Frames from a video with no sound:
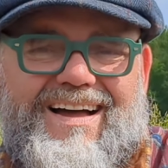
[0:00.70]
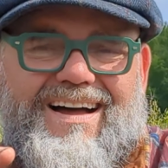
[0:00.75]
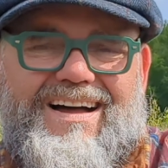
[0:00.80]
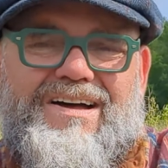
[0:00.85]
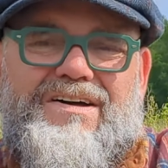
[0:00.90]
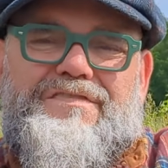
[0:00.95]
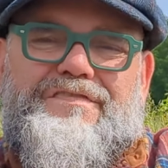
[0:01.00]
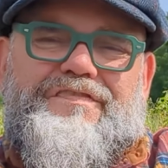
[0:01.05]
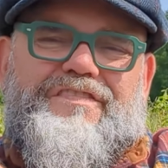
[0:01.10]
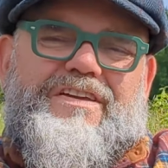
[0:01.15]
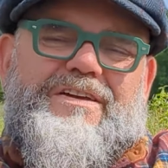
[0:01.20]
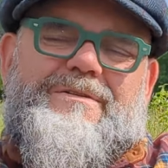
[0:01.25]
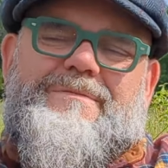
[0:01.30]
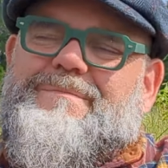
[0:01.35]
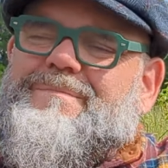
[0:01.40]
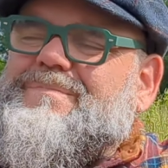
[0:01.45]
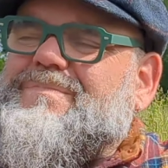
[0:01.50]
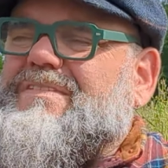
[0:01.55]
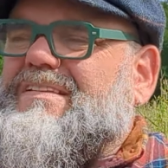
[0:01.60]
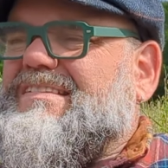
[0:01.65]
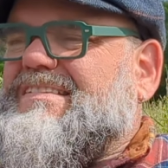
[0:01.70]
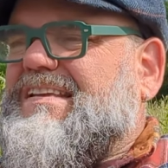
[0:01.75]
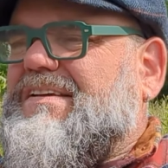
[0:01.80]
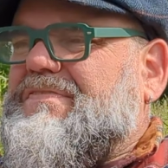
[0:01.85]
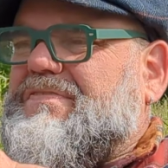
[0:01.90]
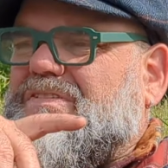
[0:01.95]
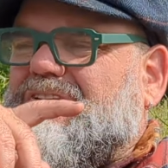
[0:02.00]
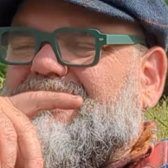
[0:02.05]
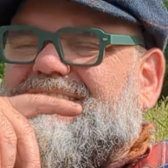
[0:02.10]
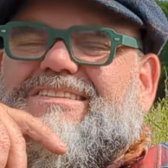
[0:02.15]
after
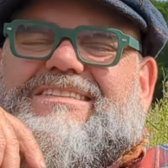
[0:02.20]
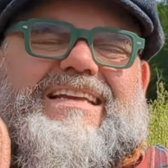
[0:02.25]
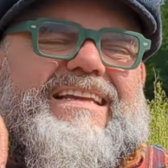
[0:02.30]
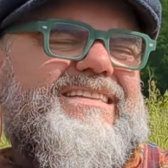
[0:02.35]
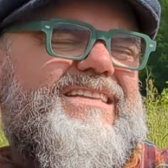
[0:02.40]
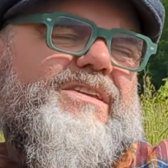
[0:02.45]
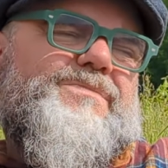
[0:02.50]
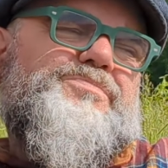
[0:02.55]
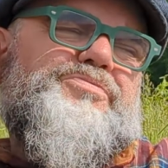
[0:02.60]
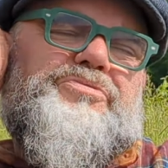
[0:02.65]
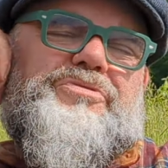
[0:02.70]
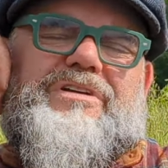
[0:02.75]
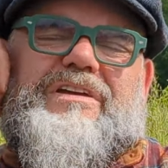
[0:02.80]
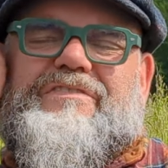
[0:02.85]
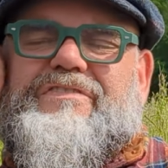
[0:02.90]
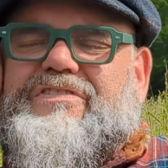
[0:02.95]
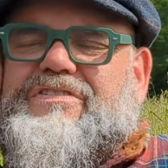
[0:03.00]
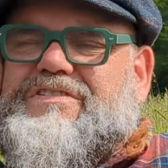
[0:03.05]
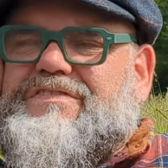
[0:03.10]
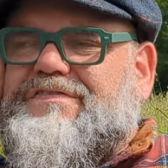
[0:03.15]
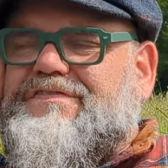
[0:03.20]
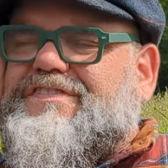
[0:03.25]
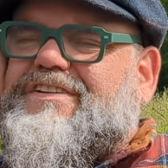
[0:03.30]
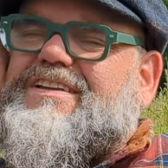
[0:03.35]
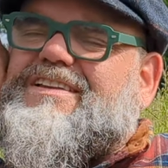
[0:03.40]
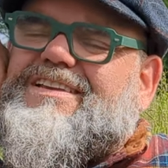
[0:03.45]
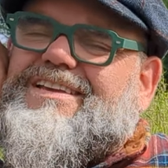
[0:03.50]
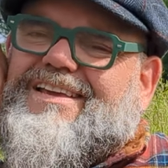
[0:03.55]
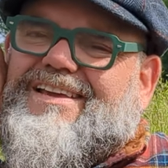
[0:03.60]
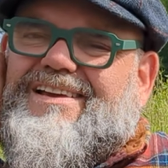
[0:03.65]
something I said in the previous
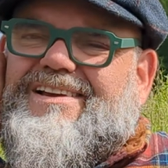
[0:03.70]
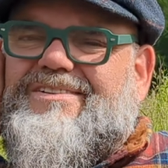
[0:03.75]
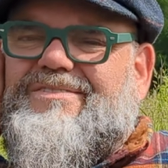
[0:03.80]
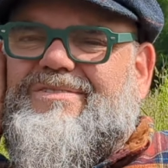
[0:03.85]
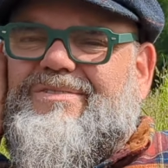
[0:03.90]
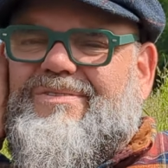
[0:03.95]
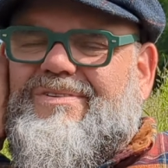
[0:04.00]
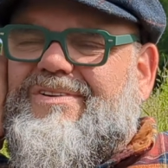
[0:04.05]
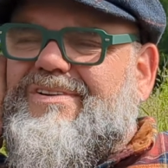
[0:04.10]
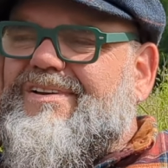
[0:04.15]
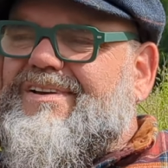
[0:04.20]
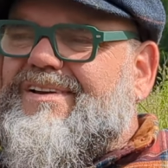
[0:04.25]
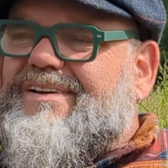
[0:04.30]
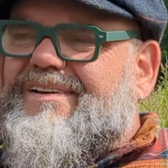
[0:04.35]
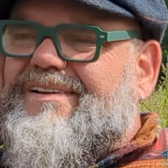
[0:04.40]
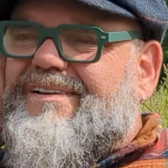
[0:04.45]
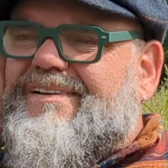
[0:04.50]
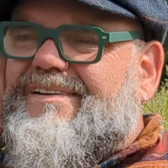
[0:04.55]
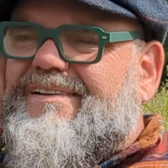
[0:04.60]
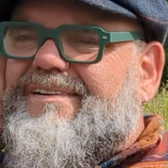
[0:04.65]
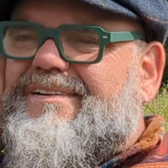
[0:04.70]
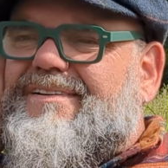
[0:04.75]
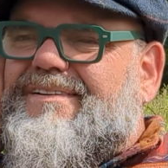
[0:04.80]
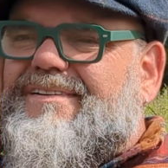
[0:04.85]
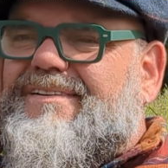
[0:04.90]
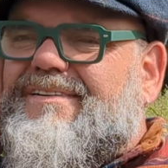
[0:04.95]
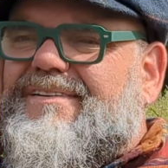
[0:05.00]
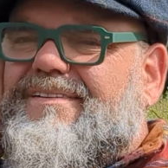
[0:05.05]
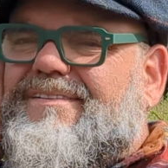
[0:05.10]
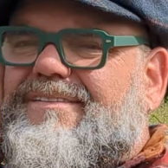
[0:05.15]
video,
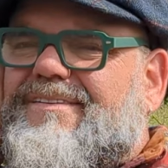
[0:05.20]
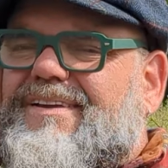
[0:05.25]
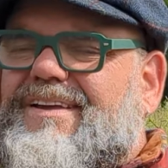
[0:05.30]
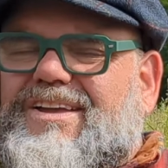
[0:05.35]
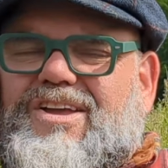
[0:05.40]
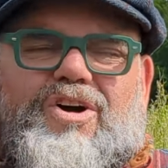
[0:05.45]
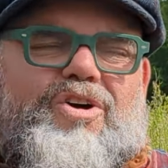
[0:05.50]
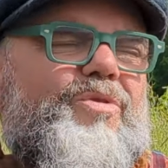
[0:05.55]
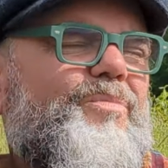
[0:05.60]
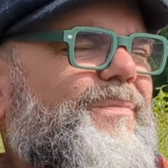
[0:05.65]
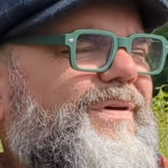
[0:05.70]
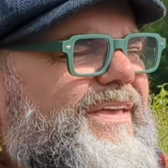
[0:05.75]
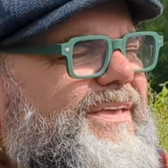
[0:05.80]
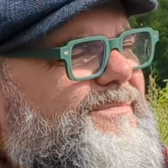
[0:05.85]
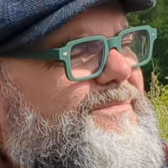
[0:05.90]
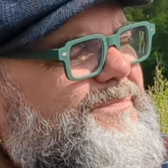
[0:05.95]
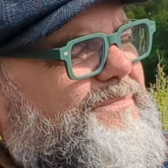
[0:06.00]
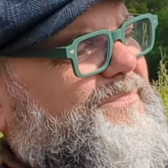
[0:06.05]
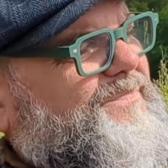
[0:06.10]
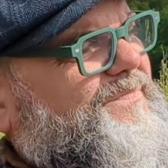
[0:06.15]
it got me